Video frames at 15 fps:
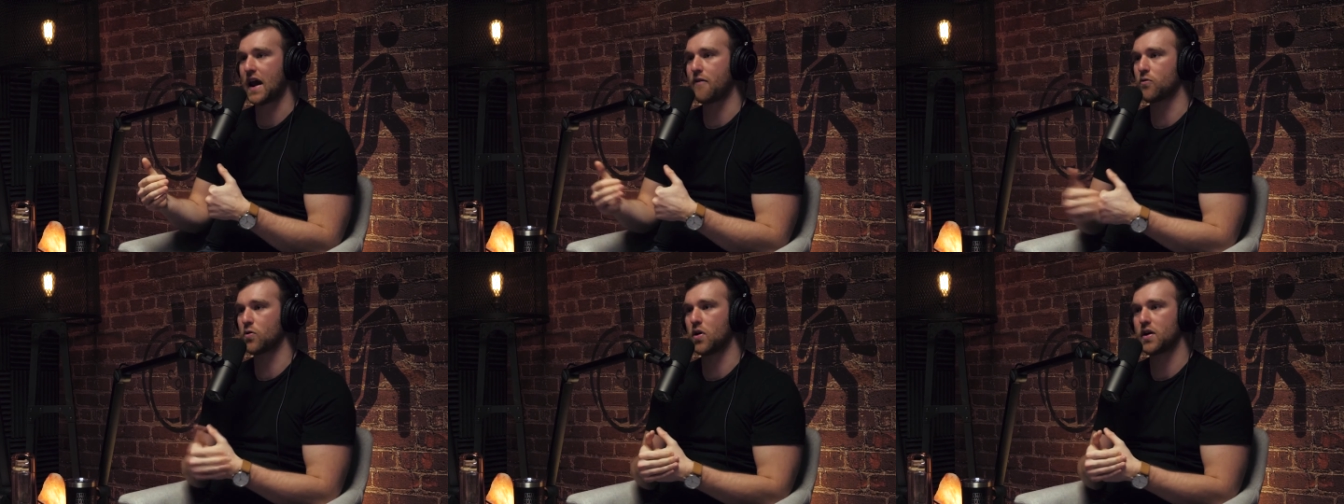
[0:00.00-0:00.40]

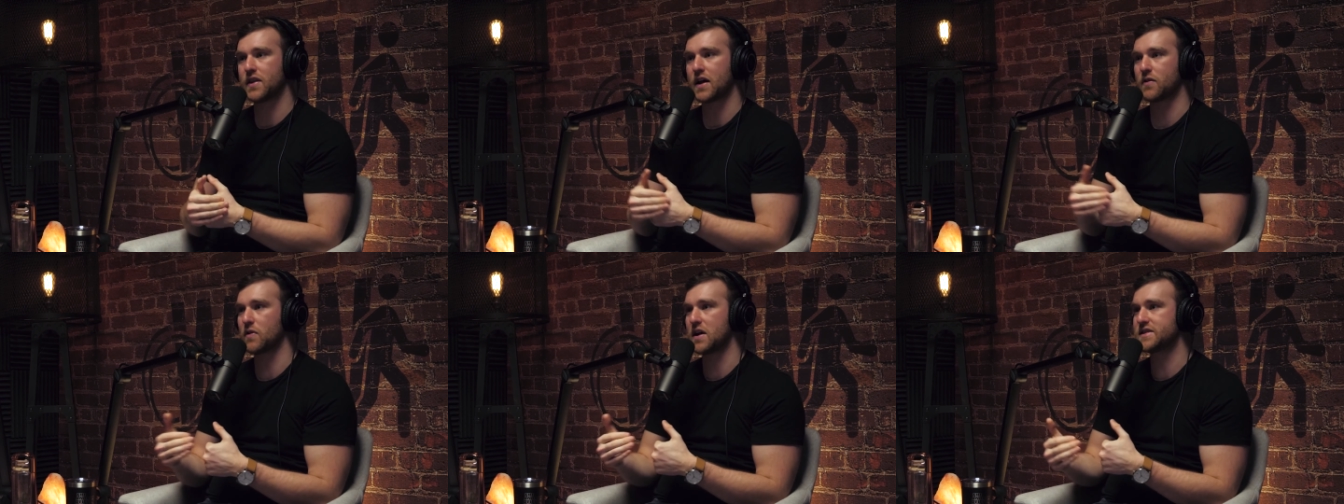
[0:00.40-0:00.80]
everyone
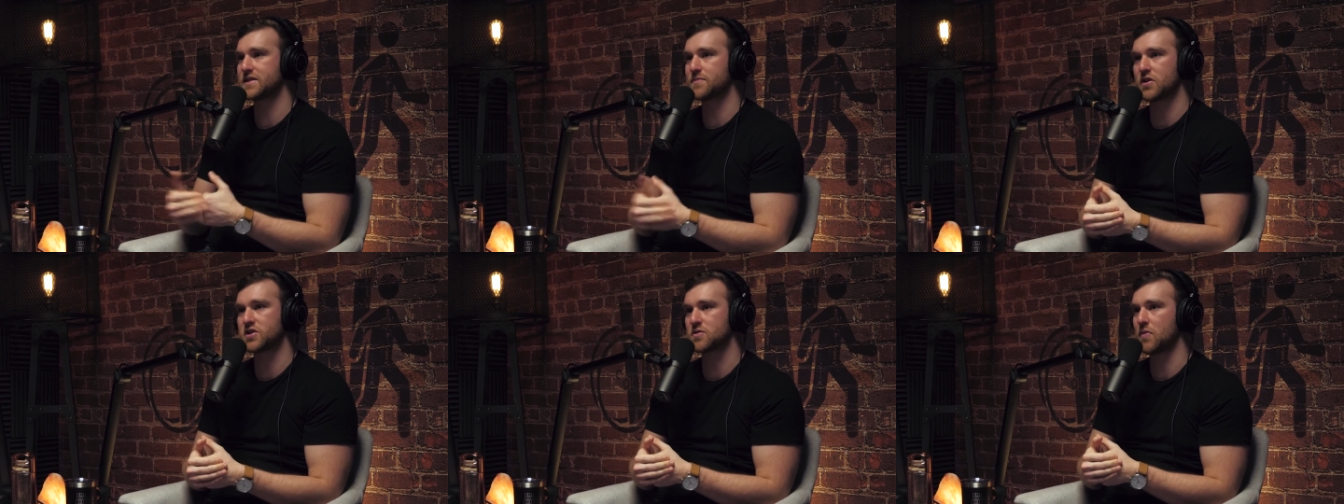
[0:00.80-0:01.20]
like raises
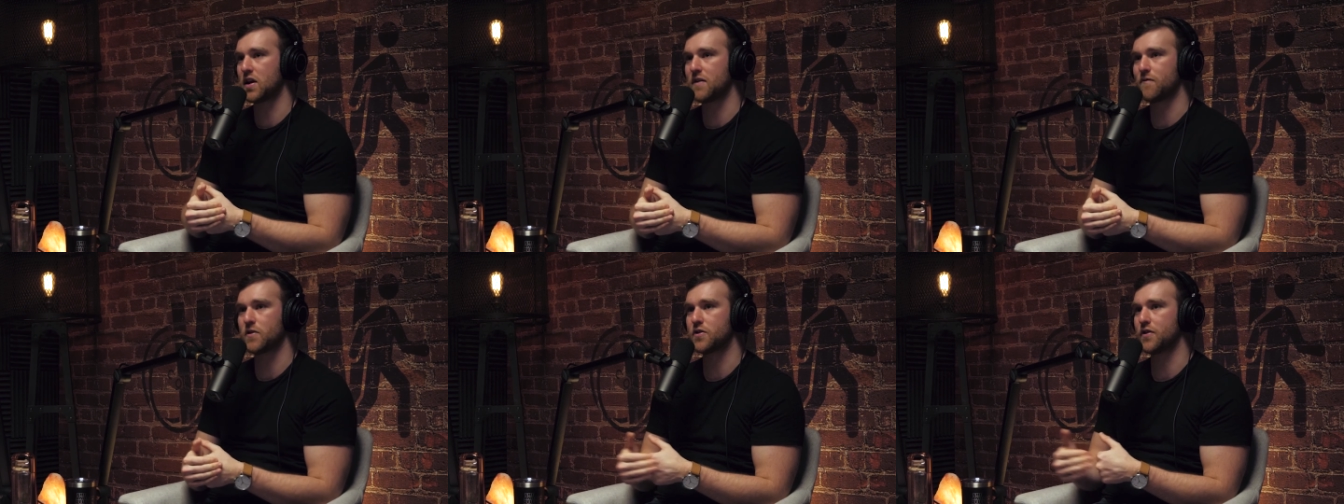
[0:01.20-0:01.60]
a bunch of
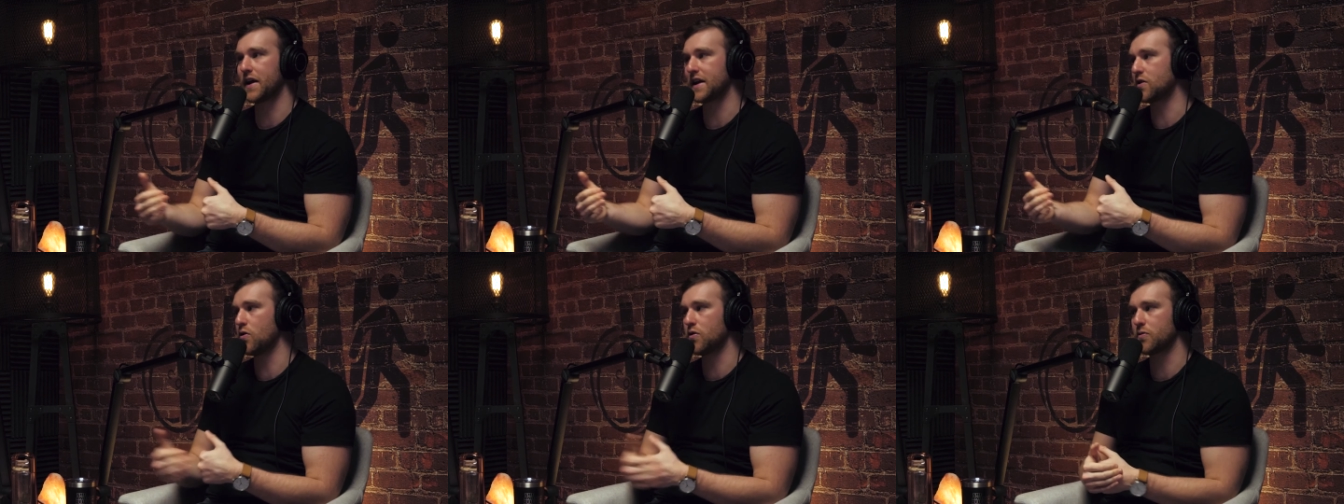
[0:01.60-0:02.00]
money for you to
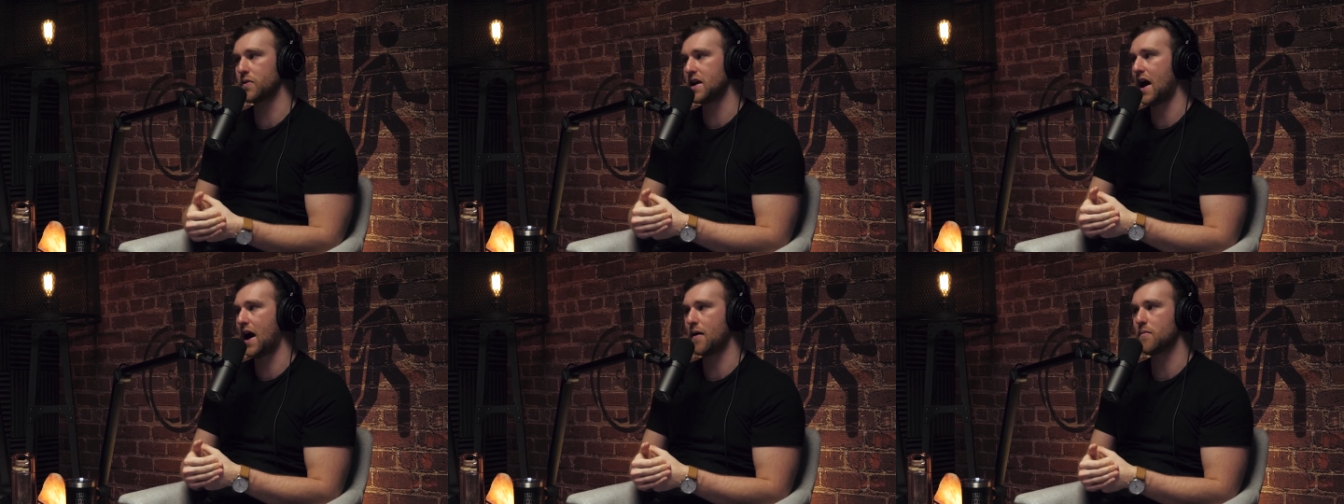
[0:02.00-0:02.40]
like go to
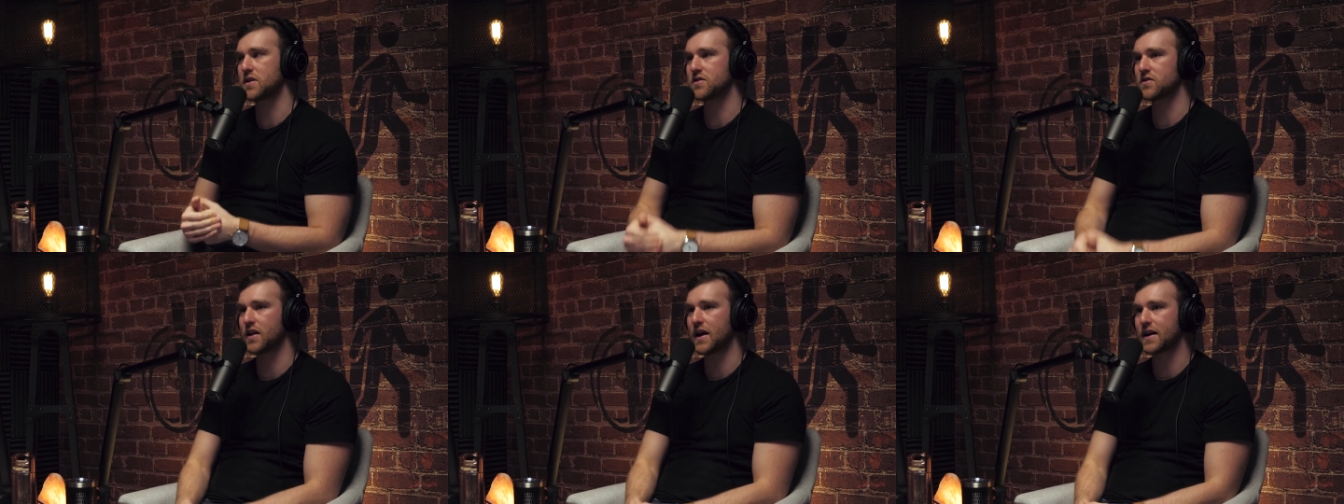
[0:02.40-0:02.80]
rehab and
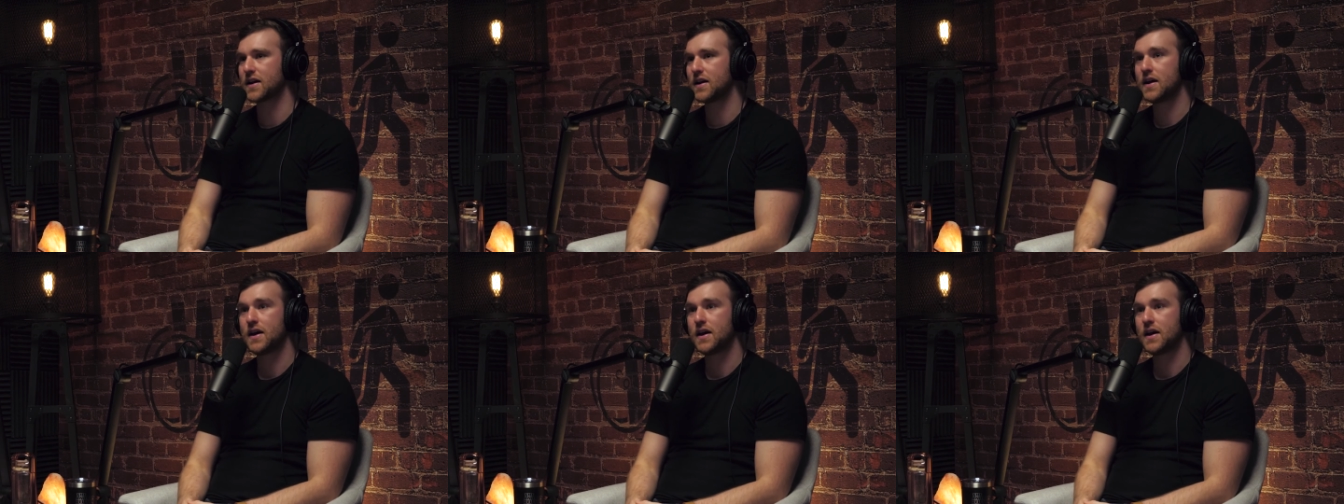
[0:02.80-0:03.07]
you're like,